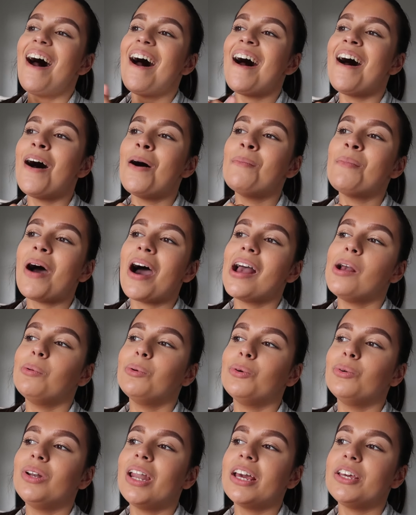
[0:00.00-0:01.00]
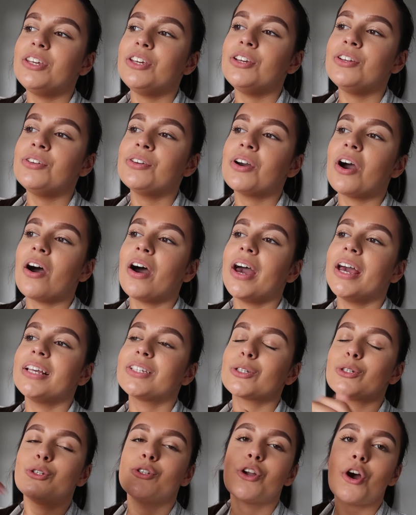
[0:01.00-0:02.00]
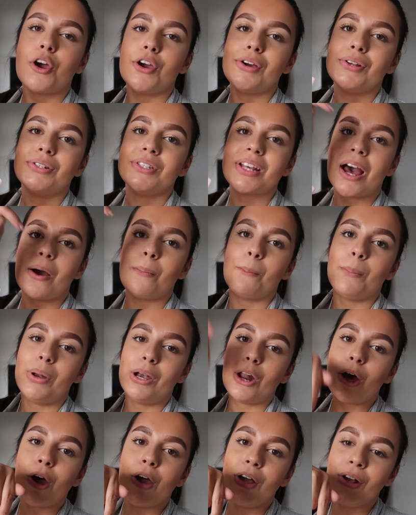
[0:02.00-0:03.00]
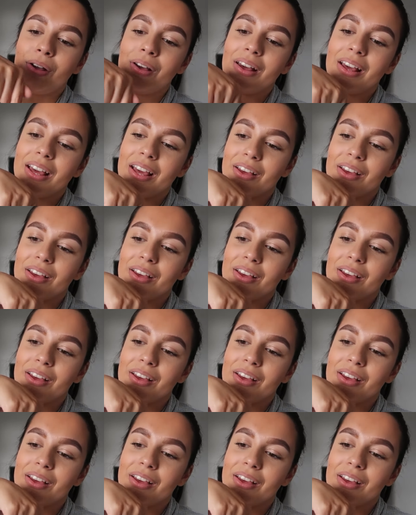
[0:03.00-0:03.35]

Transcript: Um, I will let you guys know down below